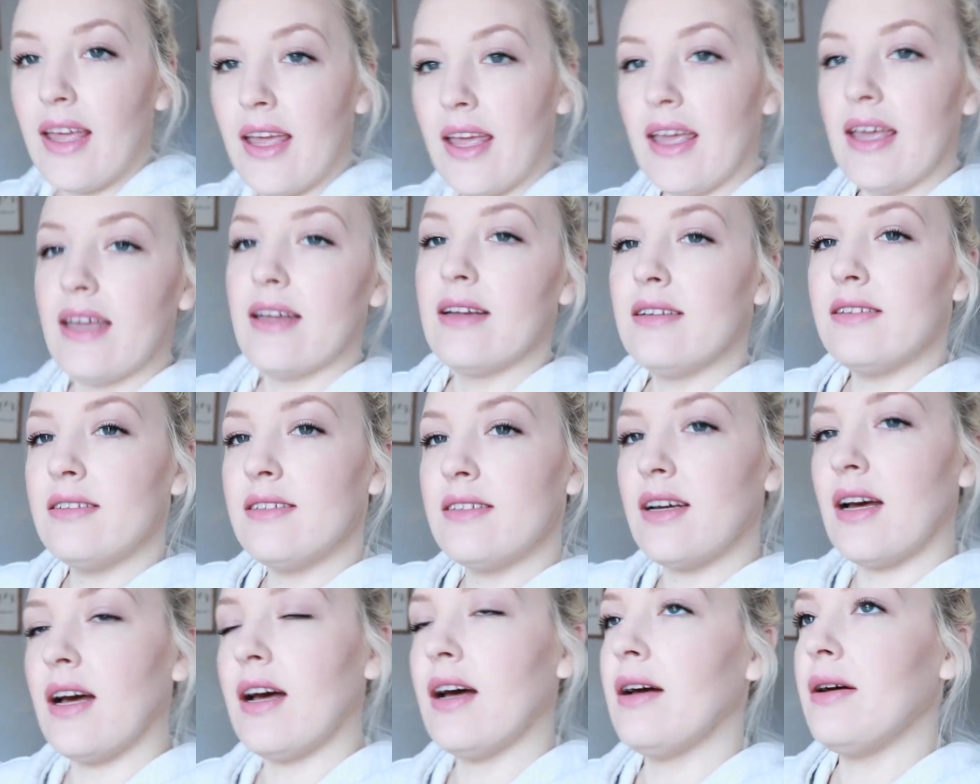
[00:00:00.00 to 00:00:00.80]

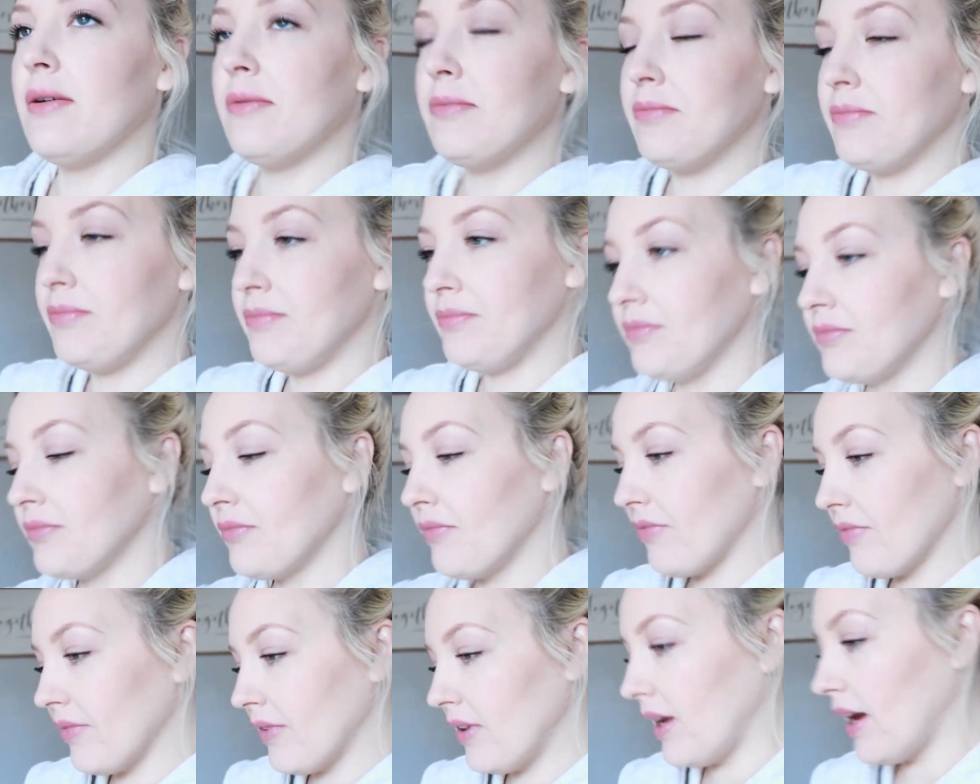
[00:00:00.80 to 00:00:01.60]
And um,
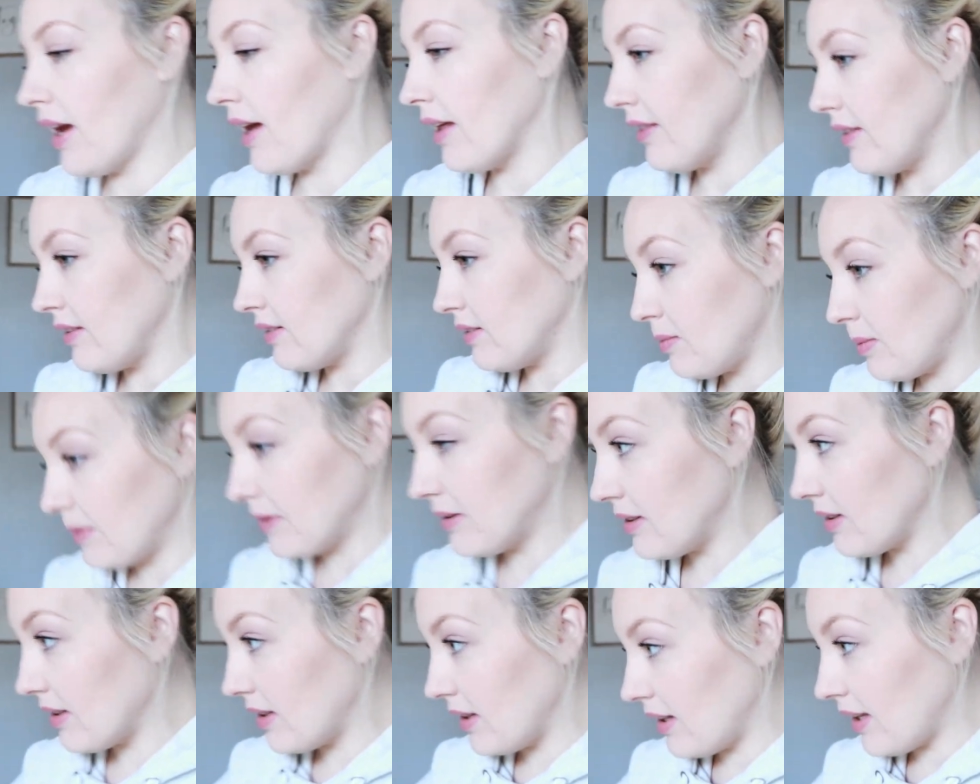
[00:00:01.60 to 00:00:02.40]
yeah, that's
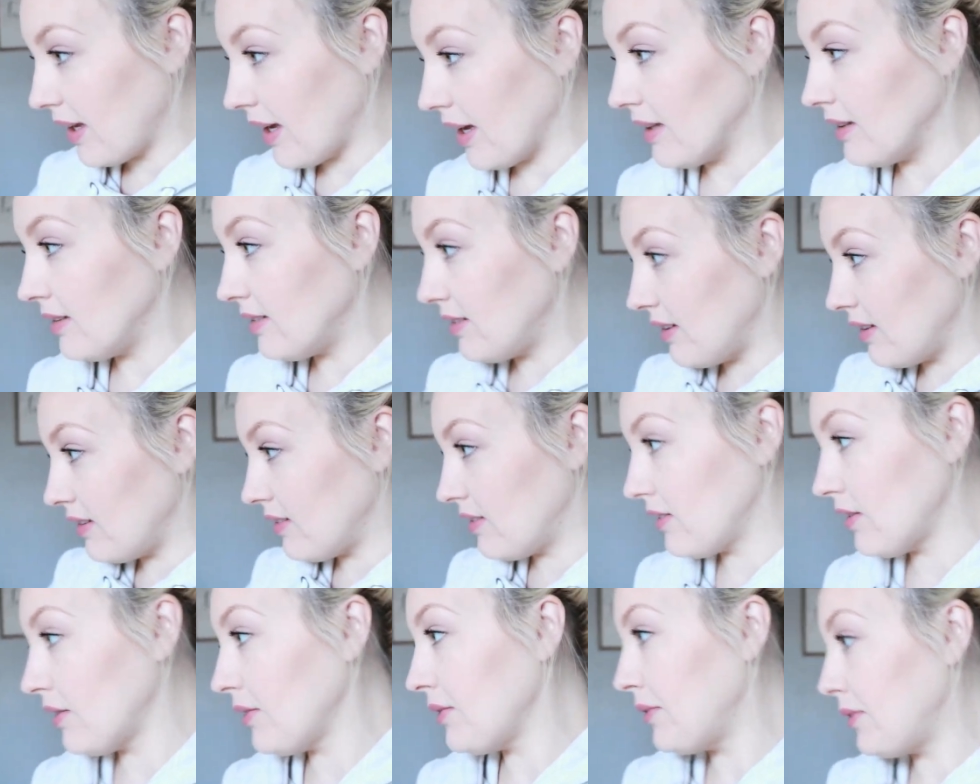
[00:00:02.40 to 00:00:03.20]
basically it.
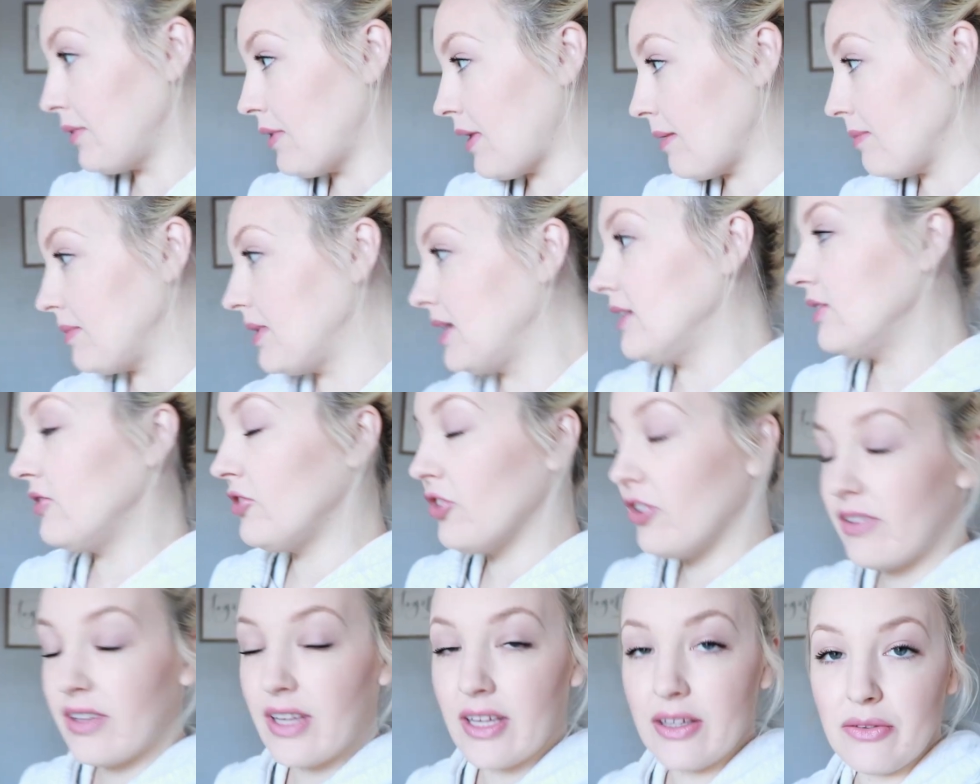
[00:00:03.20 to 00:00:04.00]
So, I mean,
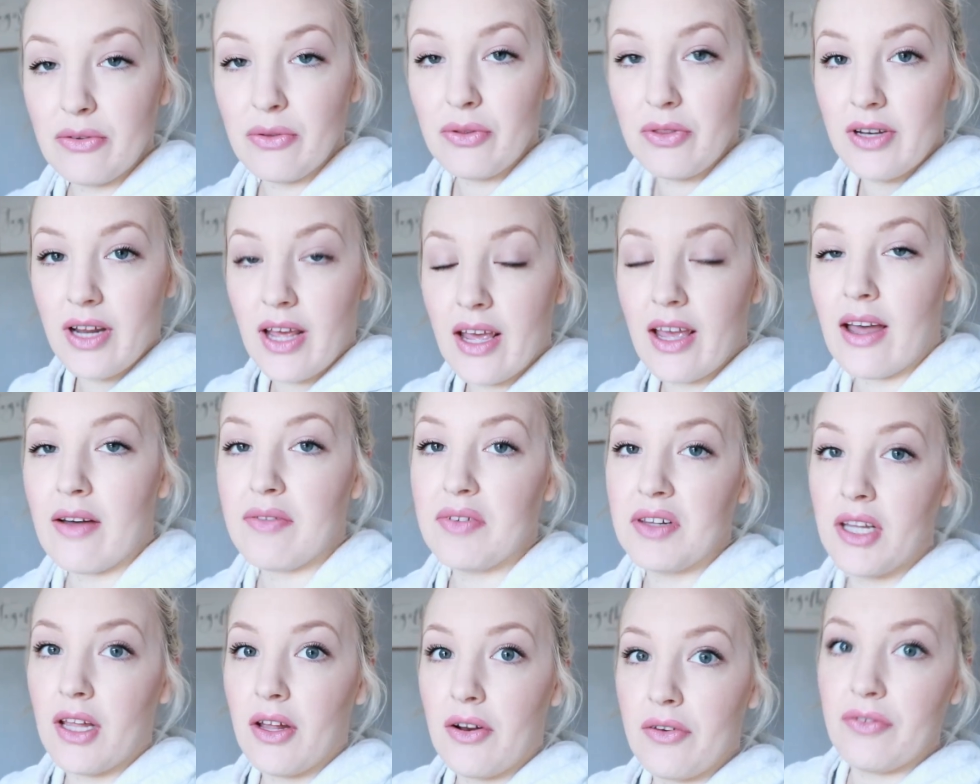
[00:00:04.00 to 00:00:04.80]
just get through the day. I
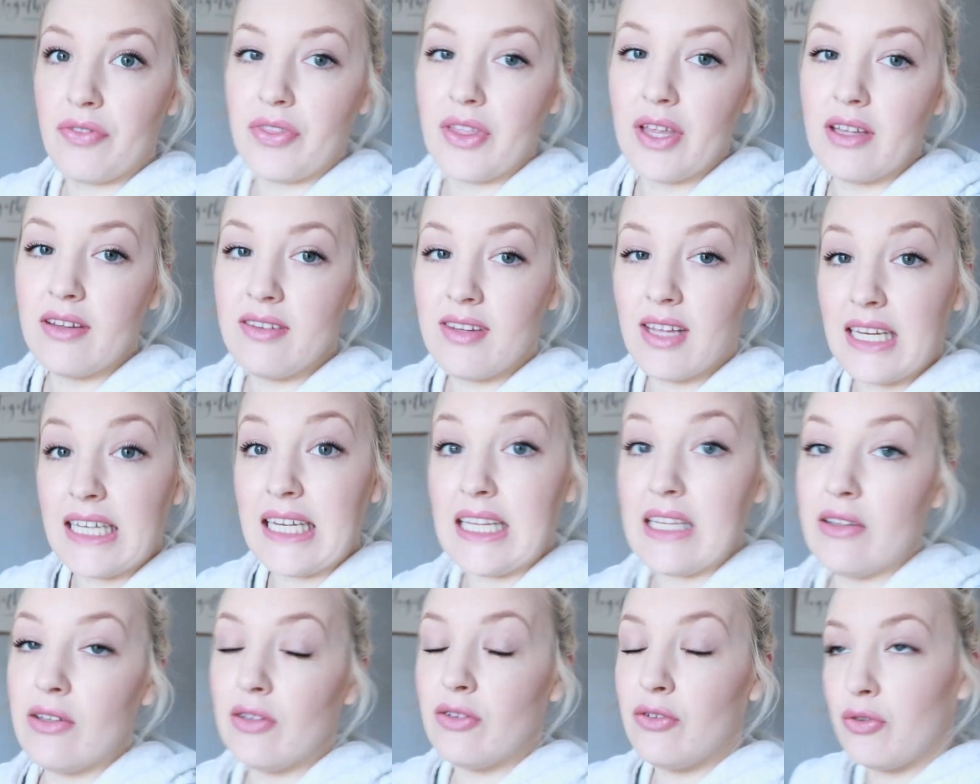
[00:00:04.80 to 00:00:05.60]
have a lot of things I
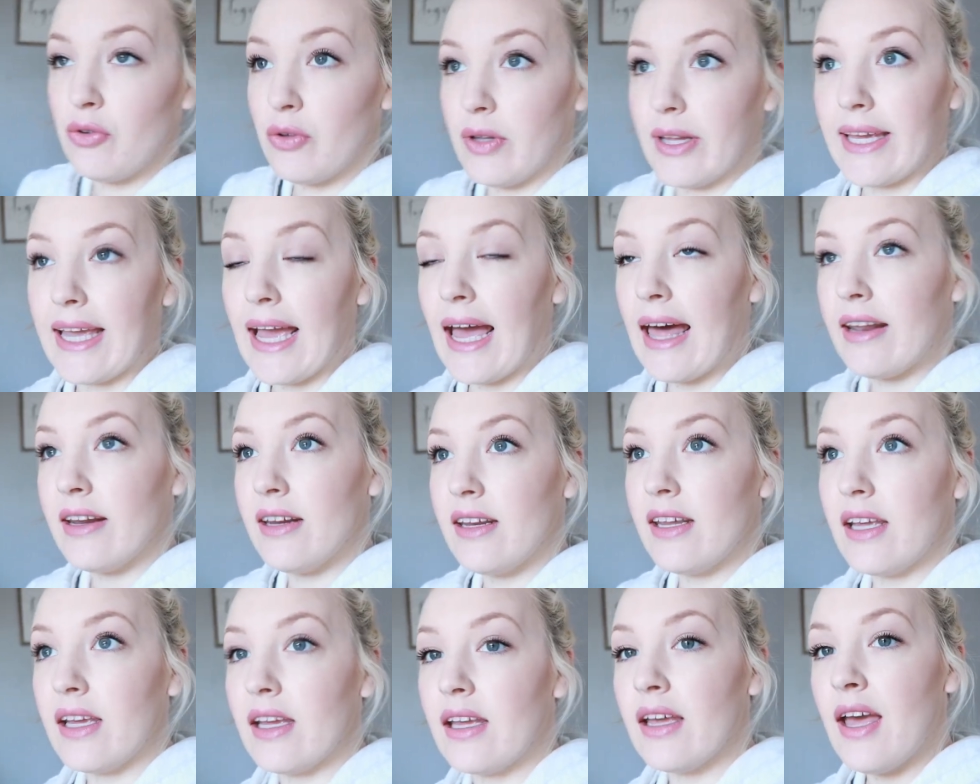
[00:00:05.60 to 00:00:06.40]
need to do like
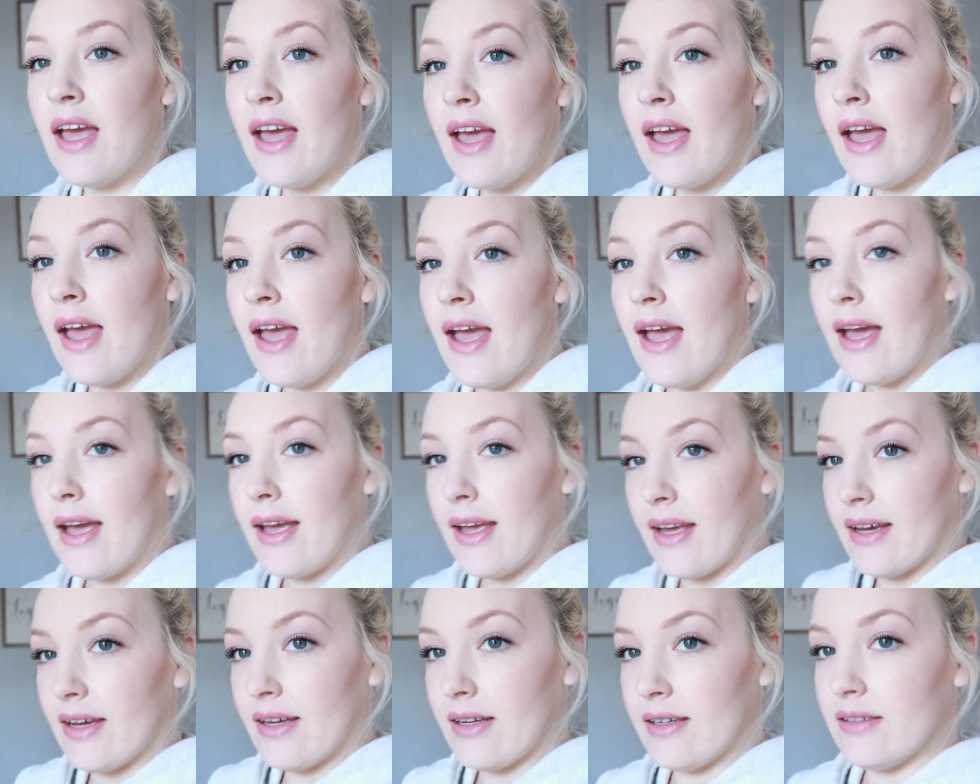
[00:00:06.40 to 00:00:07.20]
editing
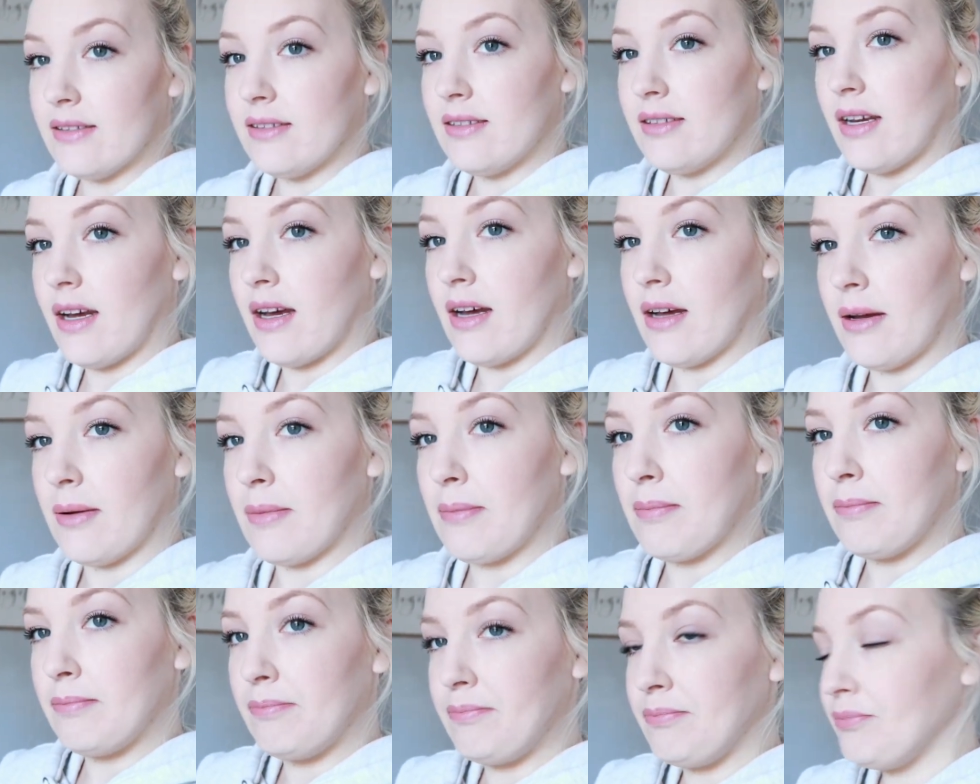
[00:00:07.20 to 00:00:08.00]
and
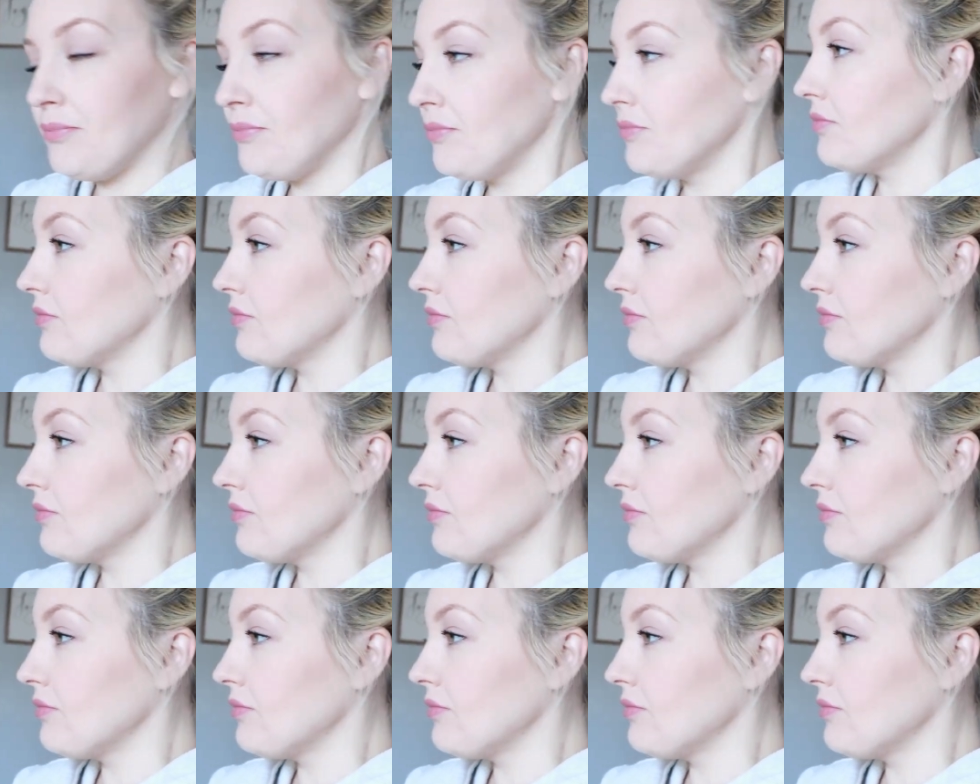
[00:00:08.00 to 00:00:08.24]
um,